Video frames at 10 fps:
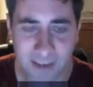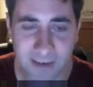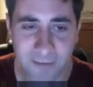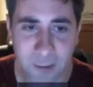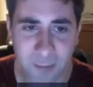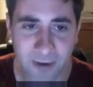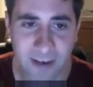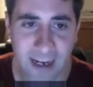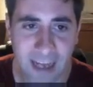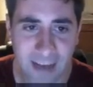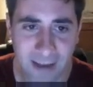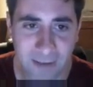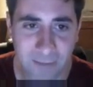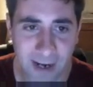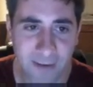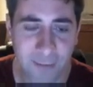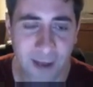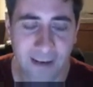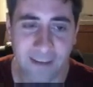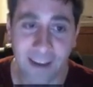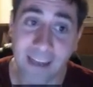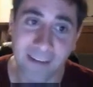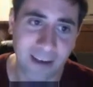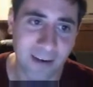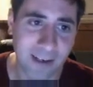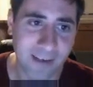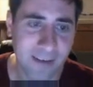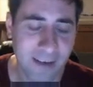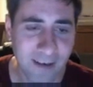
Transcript: So if people are not heavily mana dependent, like Leona,